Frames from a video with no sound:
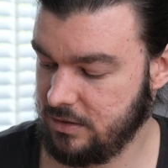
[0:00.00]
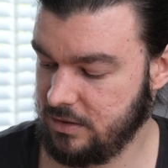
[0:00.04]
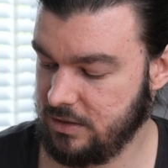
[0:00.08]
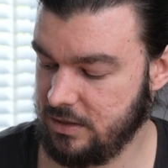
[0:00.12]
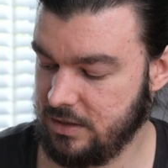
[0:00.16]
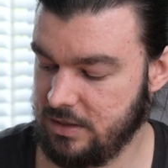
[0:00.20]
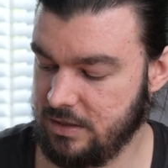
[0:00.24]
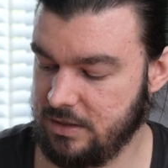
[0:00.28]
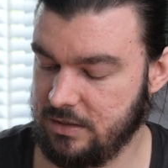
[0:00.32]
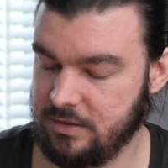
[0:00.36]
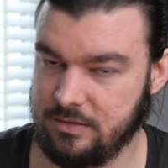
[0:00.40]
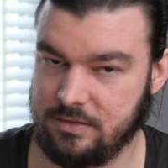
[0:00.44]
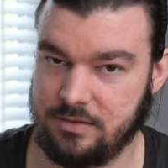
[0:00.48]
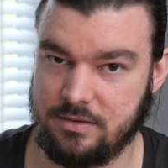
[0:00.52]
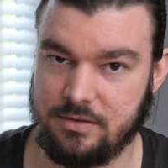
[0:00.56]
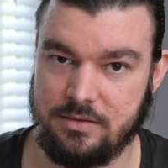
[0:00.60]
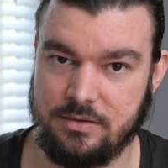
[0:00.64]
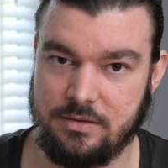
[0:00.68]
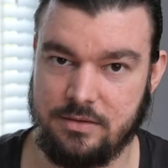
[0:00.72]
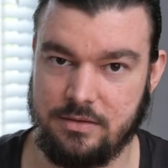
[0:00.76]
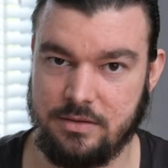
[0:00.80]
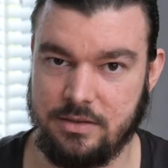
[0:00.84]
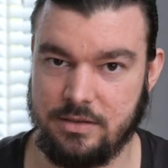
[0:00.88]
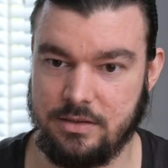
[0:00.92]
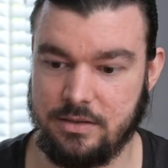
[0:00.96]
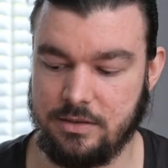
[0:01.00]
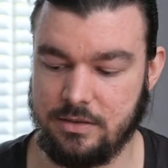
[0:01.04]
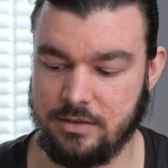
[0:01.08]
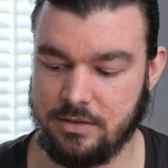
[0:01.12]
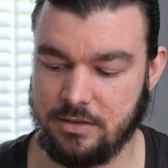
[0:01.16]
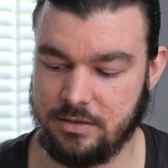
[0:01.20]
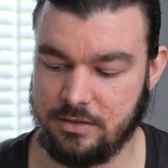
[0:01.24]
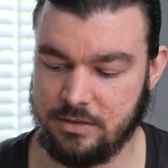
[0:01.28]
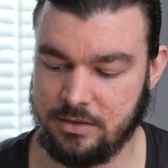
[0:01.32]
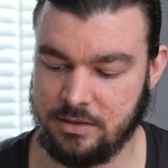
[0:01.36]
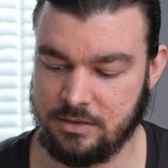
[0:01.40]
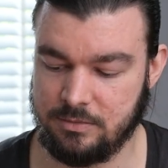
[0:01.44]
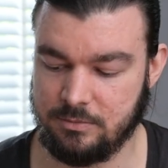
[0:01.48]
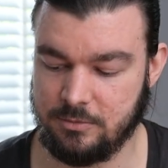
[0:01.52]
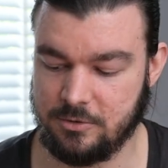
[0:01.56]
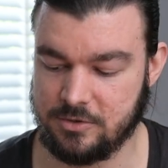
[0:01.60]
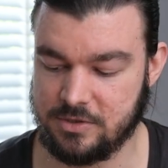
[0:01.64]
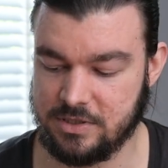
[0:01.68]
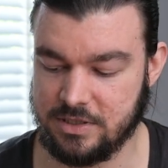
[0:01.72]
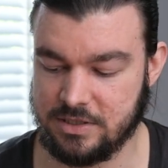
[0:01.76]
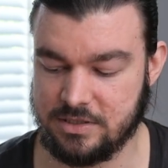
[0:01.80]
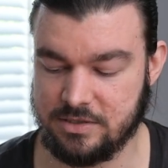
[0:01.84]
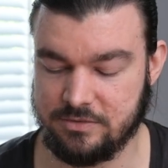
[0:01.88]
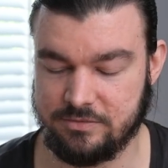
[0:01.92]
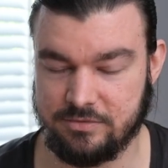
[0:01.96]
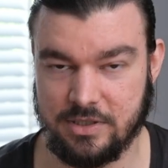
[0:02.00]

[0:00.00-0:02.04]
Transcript: and the Adobe Ninja